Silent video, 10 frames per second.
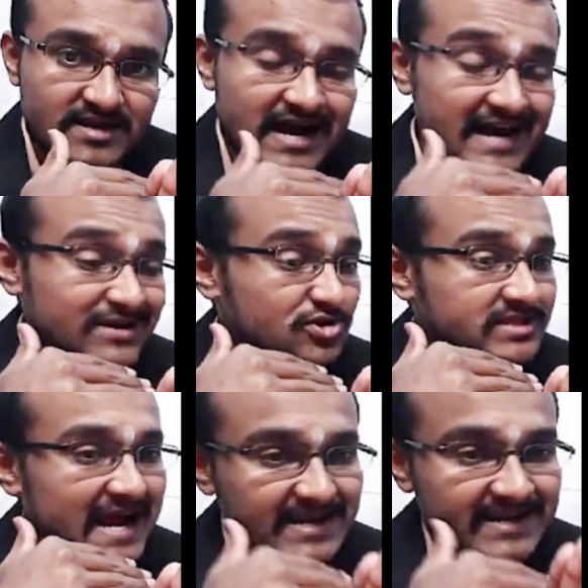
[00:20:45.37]
and on
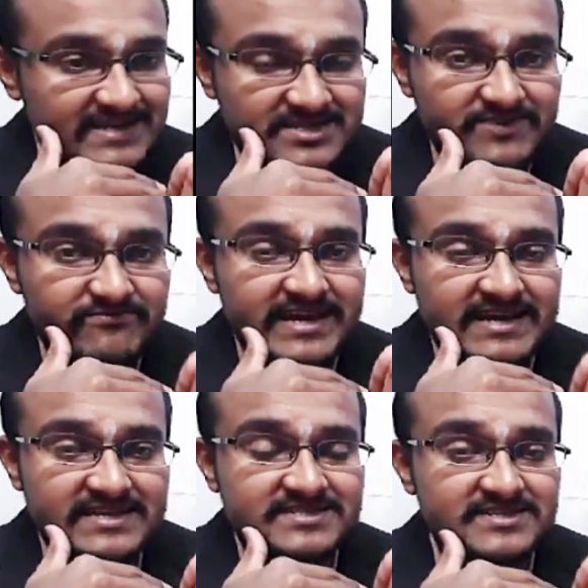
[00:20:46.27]
that x and y
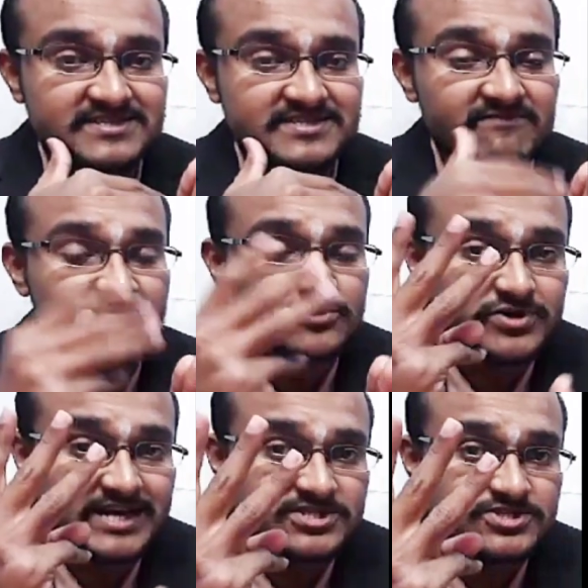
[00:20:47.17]
axis itself you should
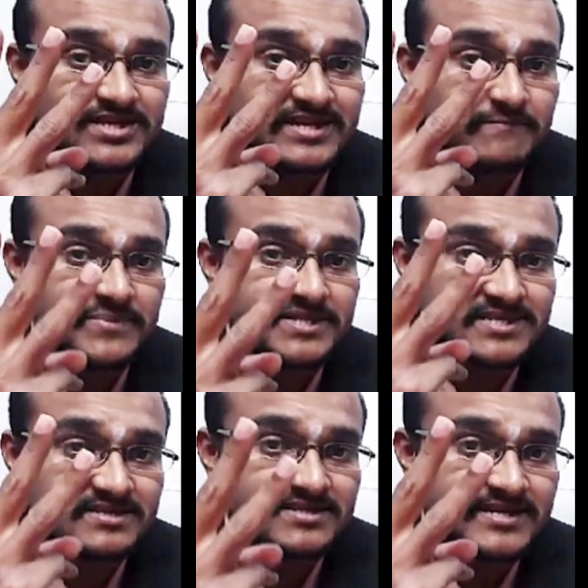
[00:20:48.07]
actually represent
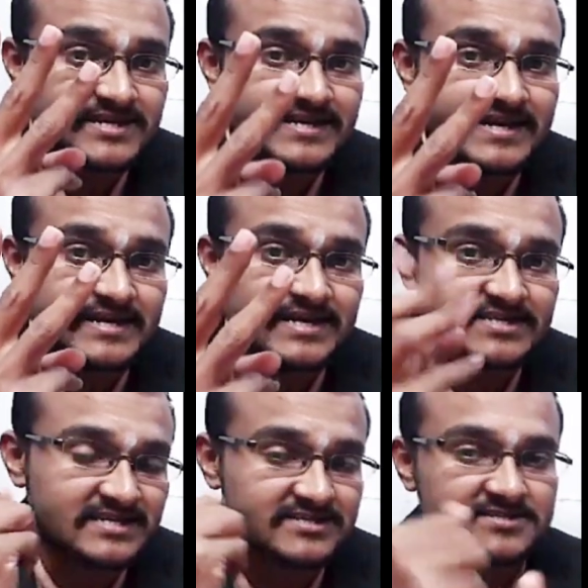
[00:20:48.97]
three data
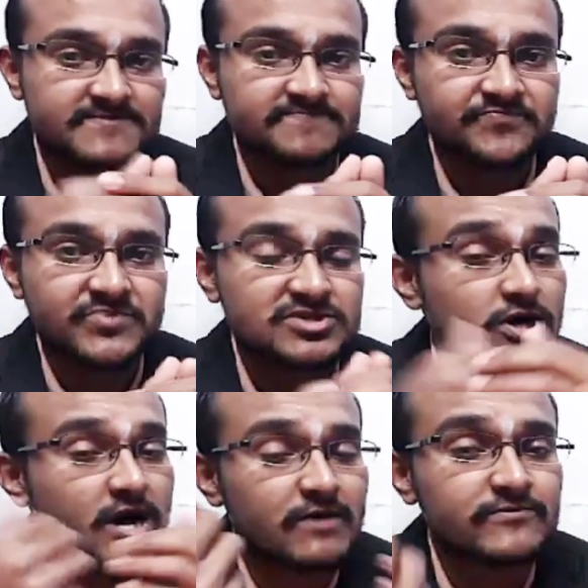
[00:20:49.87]
sets. So
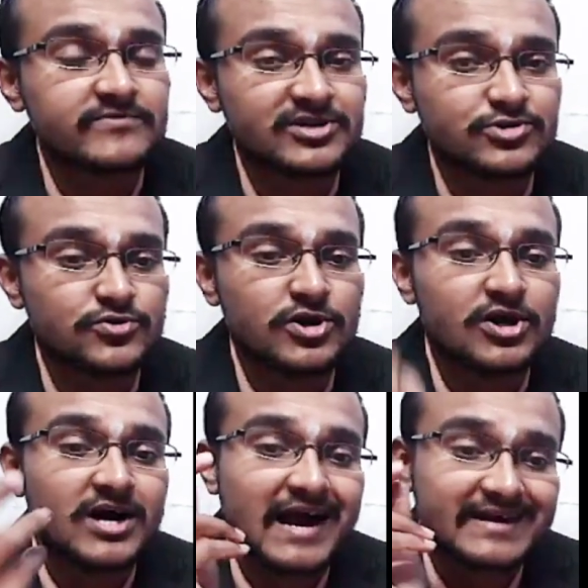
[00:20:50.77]
how we will do?
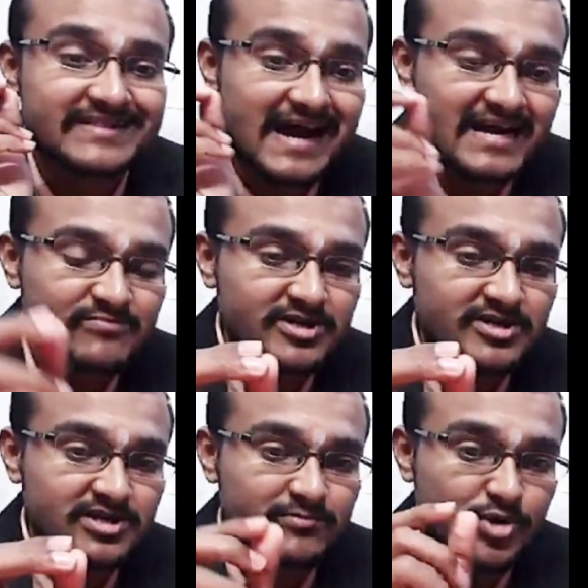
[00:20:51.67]
At that particular
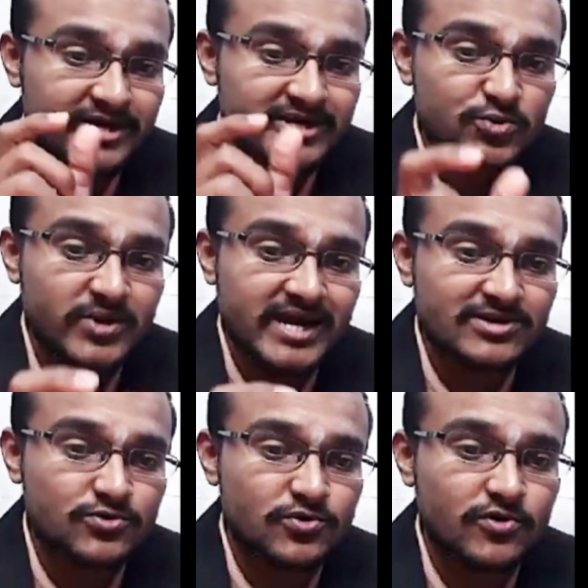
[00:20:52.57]
point you can
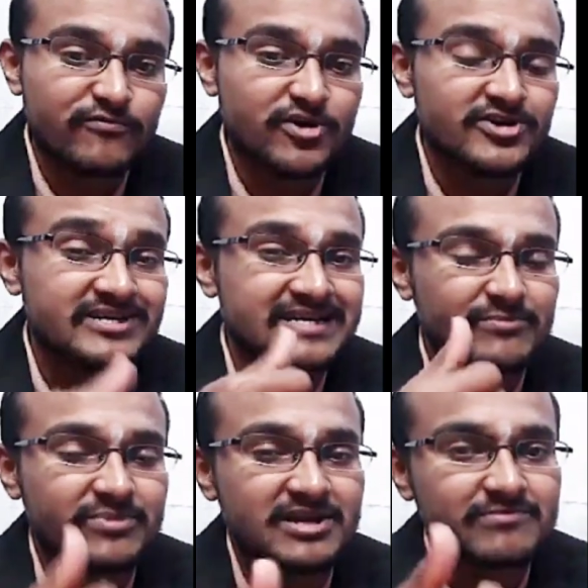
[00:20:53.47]
go for
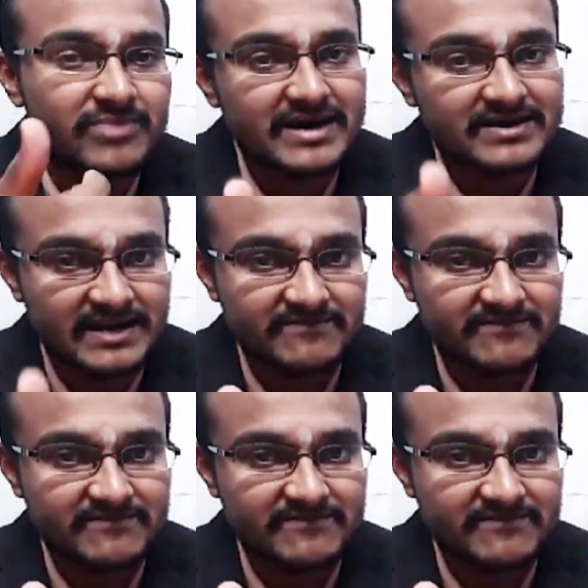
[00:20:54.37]
double bar graph.